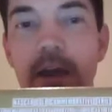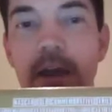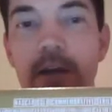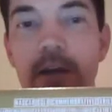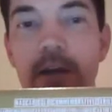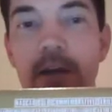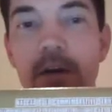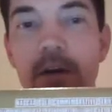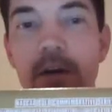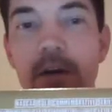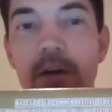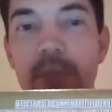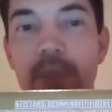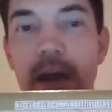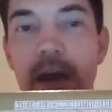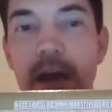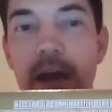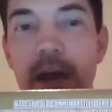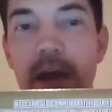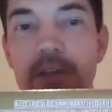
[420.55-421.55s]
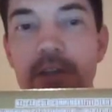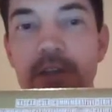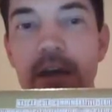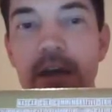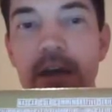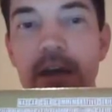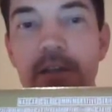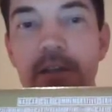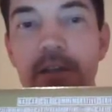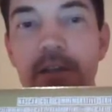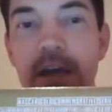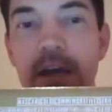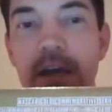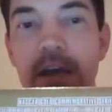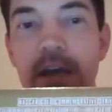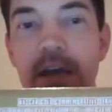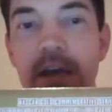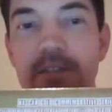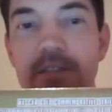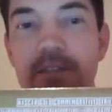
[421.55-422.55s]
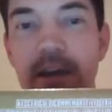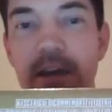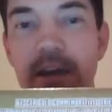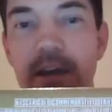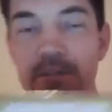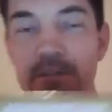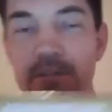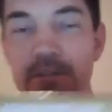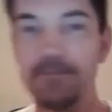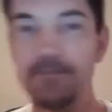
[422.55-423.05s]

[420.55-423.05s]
Aero Max L9000.